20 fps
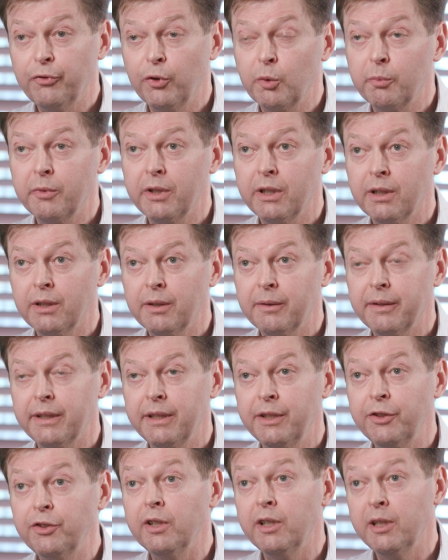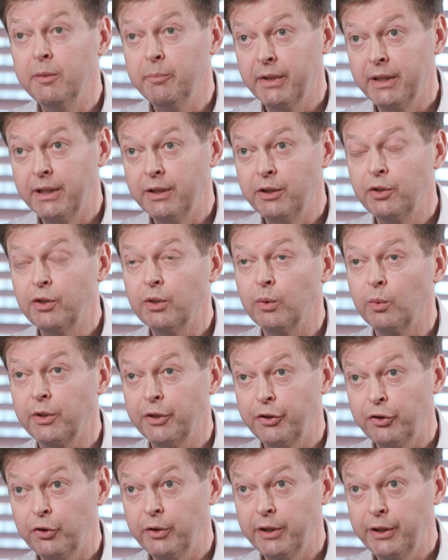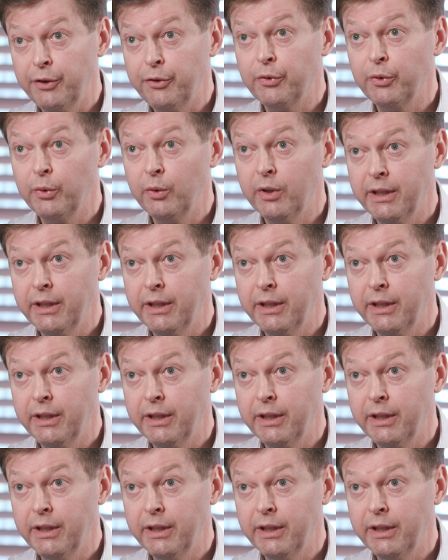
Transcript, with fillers: formula is limited to only straight-through